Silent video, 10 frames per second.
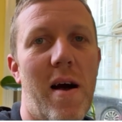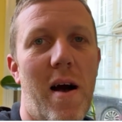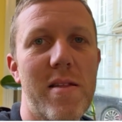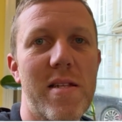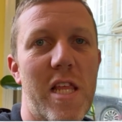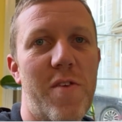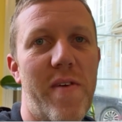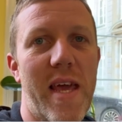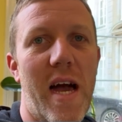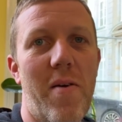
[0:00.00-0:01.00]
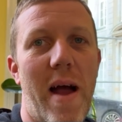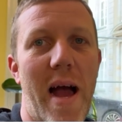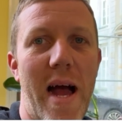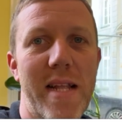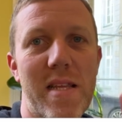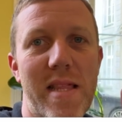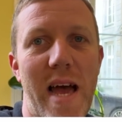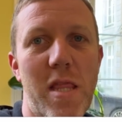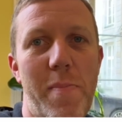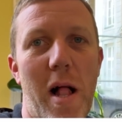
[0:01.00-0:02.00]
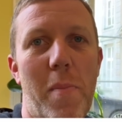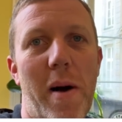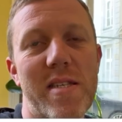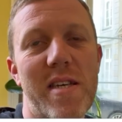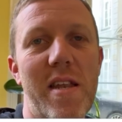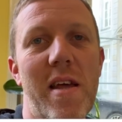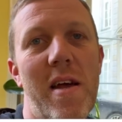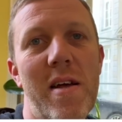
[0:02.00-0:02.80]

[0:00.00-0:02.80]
underneath the video and then the bell button,